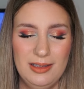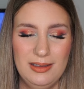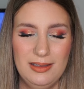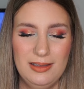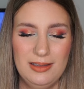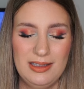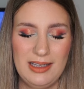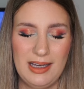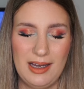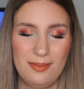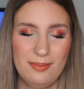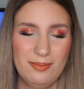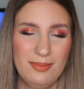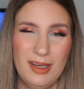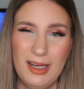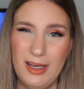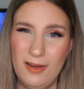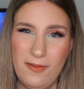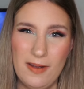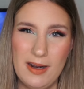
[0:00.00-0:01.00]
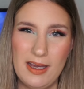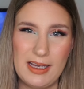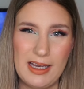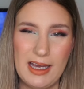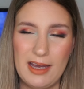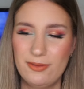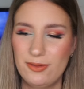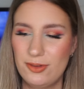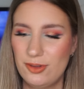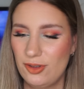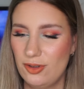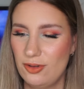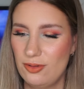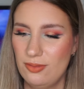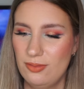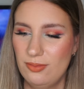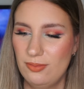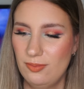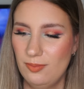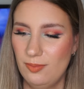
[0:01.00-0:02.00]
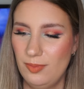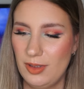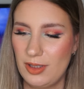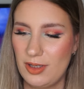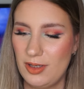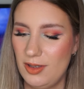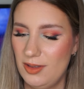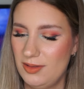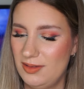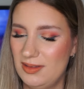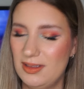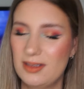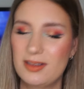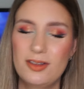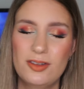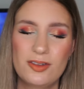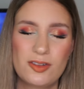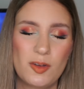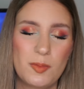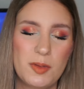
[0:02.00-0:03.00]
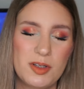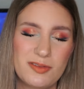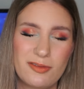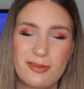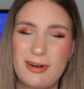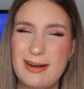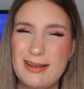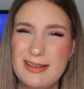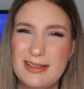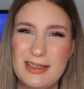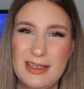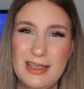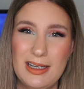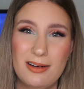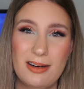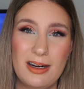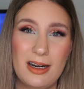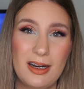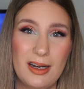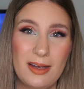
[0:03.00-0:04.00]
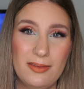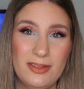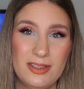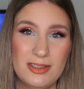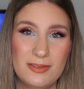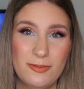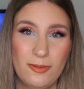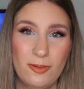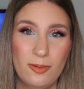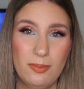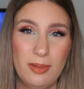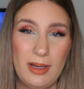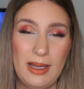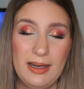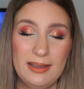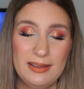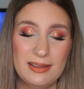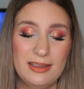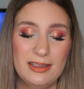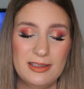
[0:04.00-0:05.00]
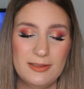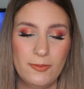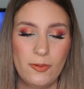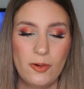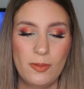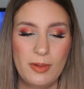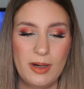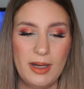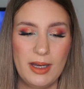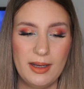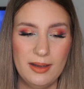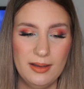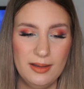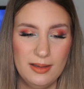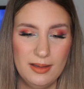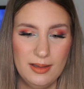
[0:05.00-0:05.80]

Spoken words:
Yeah, I feel like I have to, because there's just so much variety in here, and I love this palette and this formula.